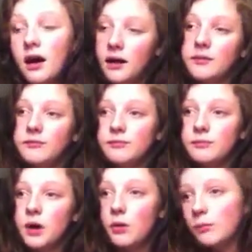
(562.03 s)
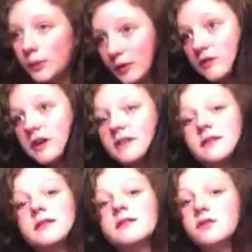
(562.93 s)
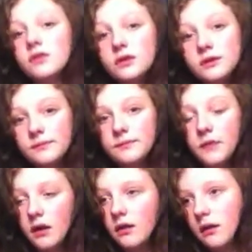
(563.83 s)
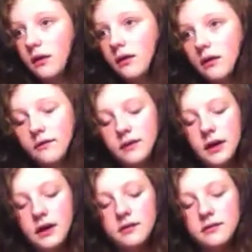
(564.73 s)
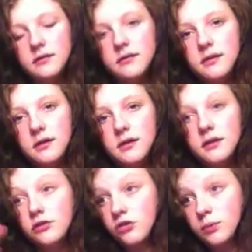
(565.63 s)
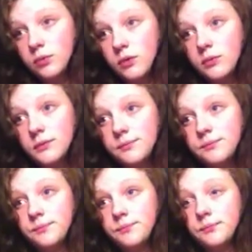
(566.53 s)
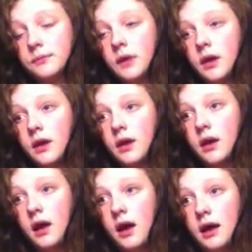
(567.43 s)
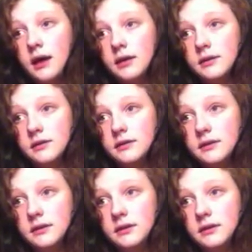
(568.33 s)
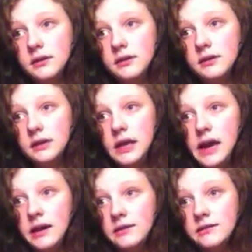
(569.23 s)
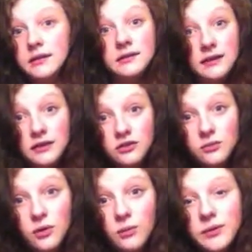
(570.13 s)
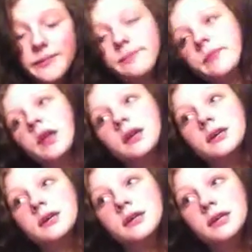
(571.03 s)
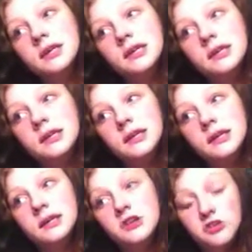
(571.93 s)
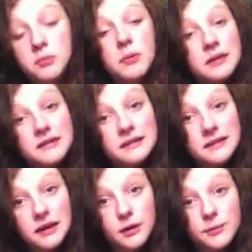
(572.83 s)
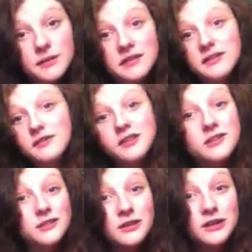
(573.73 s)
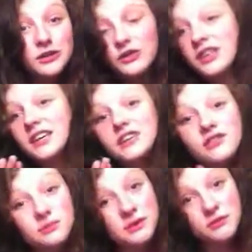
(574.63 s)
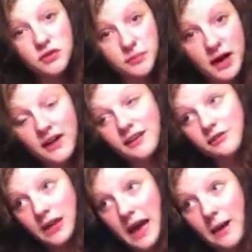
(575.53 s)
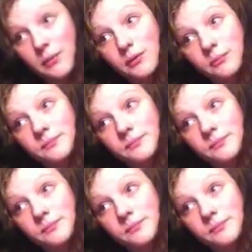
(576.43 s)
I'm on both sides of this story. I think if he has a drug problem and he has an attention problem, he should probably see a therapist, and if he isn't already doing that, he should be in rehab.